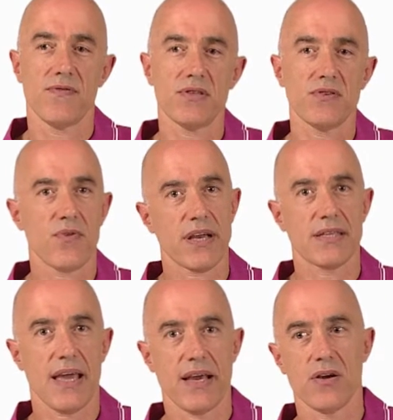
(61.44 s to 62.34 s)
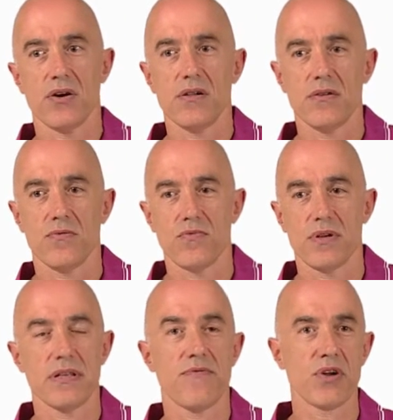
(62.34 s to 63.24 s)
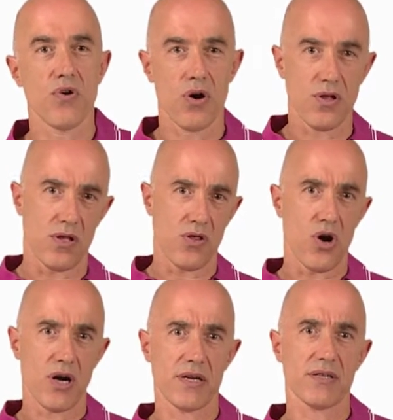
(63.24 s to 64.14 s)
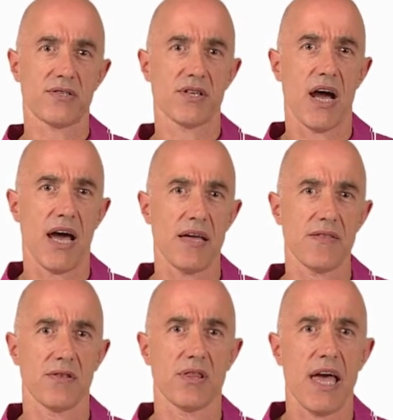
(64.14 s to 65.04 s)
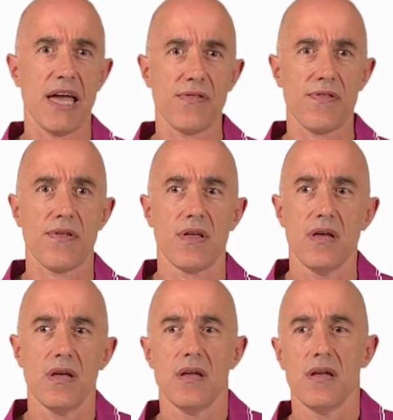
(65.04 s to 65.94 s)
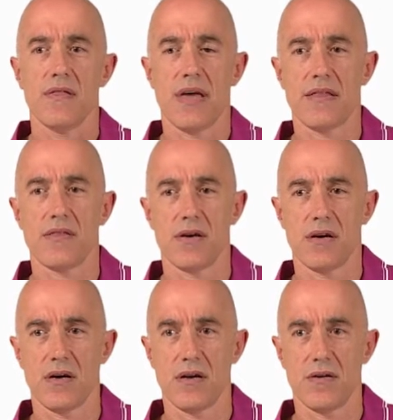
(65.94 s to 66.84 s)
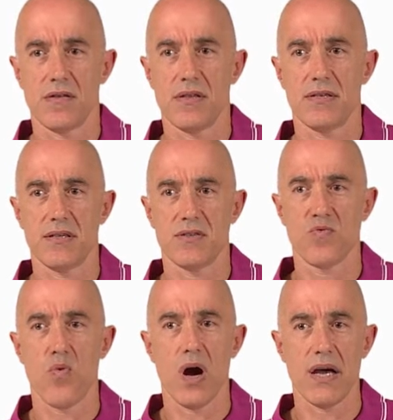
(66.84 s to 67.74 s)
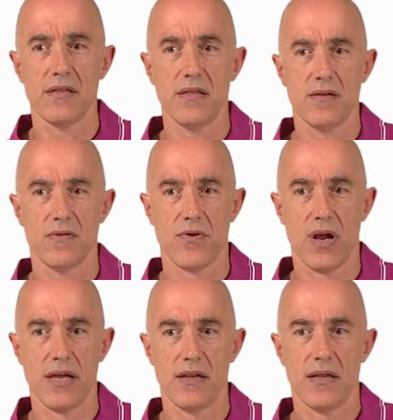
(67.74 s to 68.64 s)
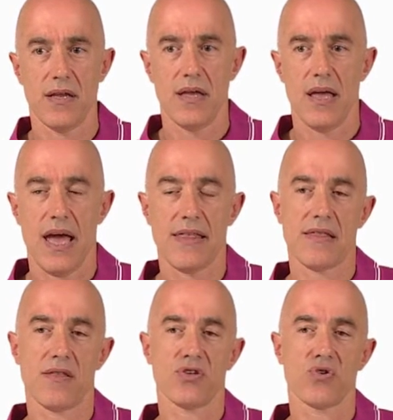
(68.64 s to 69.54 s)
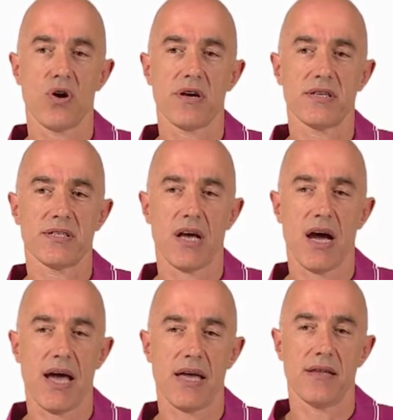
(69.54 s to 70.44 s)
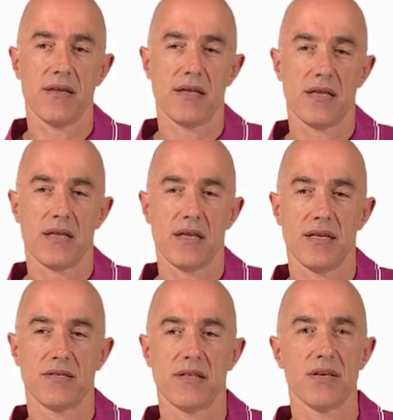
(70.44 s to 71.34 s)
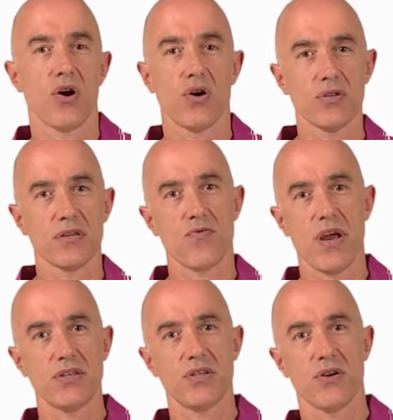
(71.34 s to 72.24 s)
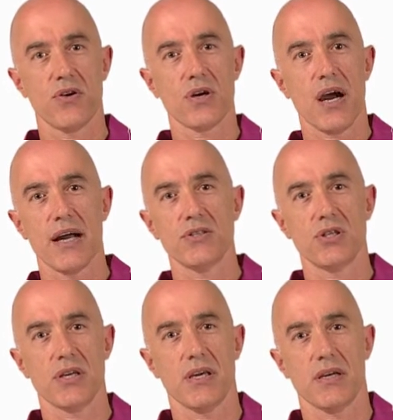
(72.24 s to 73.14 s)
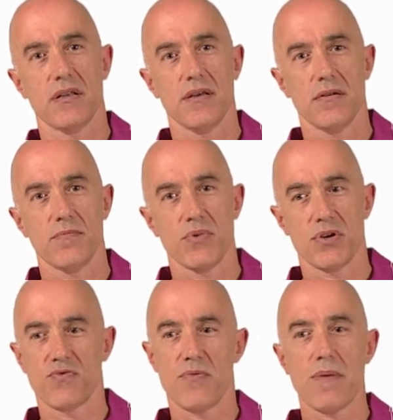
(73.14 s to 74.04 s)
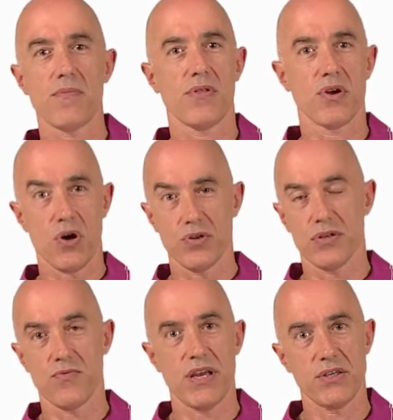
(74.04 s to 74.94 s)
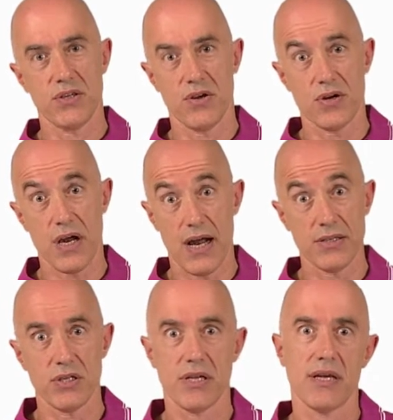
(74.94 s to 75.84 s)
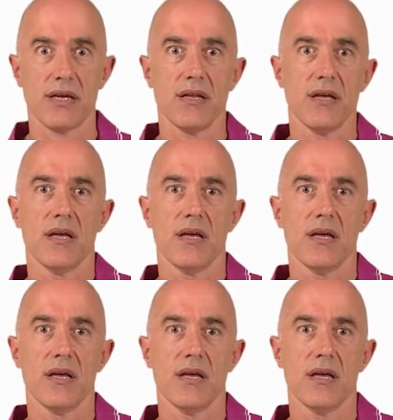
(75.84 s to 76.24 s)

of this rectangle? If we call the longest side the length, then this is 1, right? And then the shorter side is the golden ratio conjugate. Because remember, the golden ratio conjugate